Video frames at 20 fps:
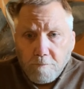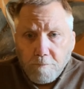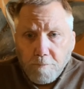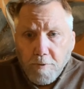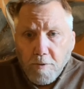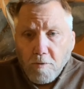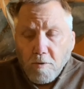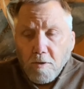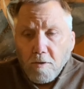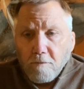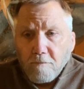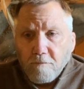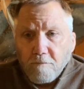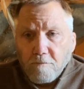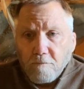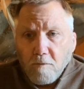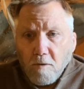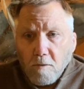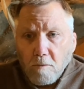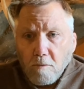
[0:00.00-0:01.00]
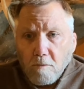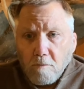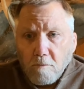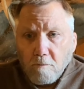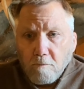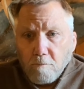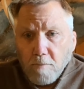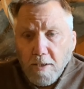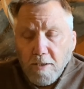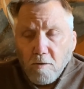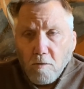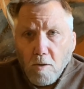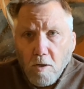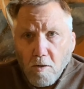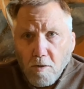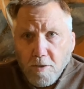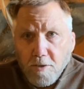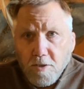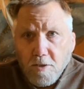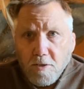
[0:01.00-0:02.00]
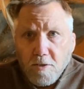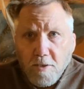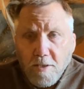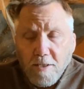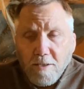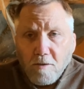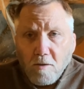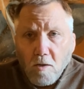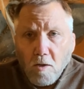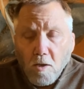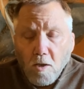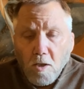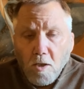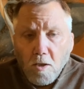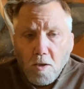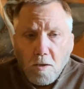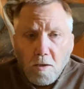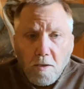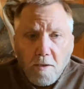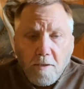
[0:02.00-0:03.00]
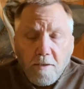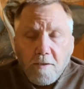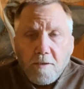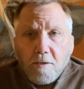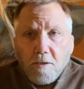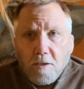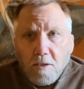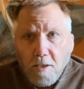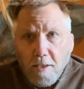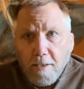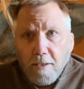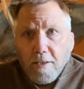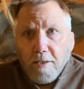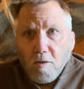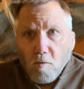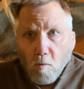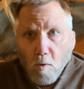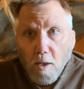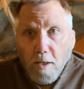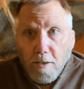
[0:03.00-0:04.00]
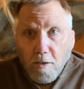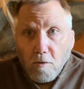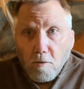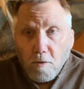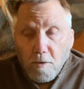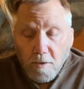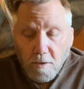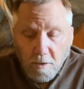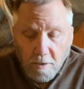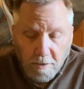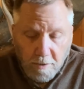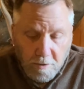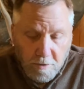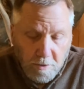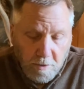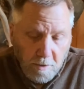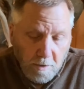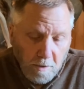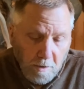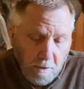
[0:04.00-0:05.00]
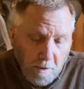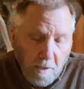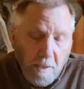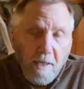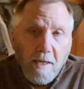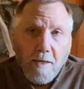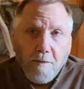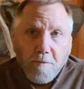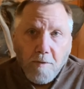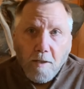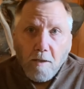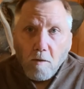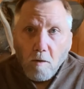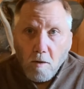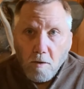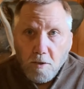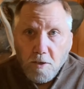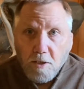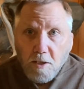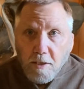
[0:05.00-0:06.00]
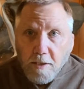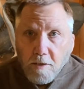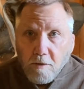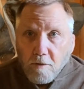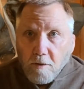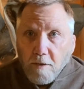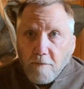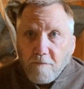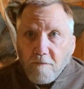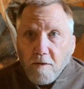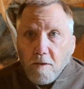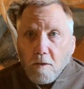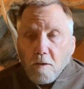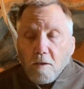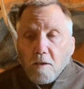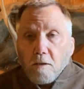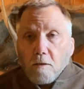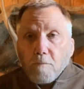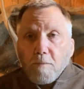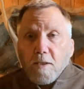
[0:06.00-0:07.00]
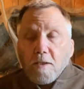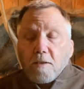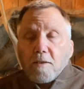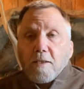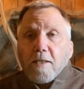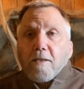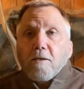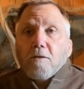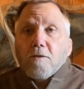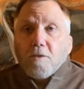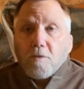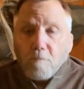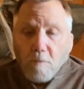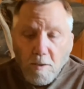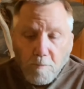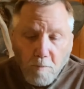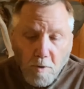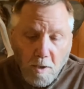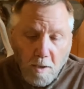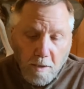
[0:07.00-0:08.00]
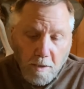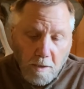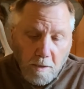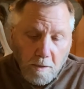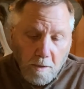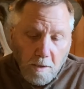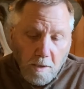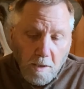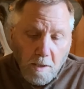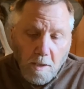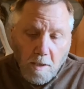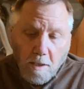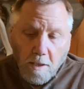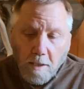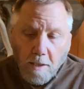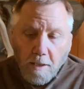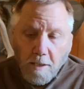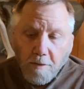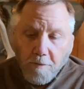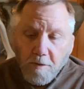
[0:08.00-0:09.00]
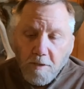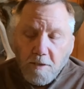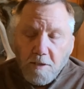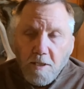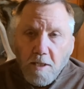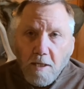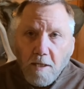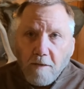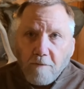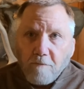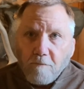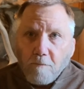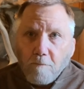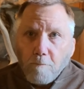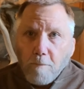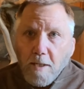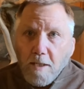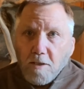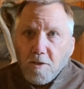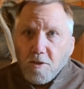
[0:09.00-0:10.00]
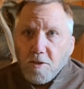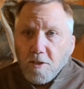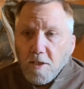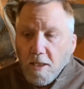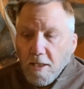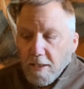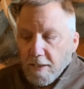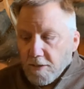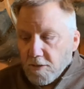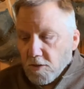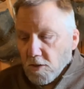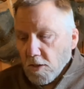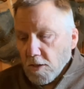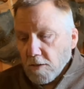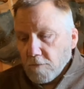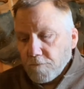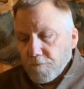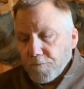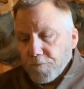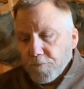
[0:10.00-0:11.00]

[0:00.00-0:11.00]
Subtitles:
pair of Bino harnesses that are slightly quieter, at least, and that are sleeker. They fit a little bit tighter to my body. These have mesh sides on them,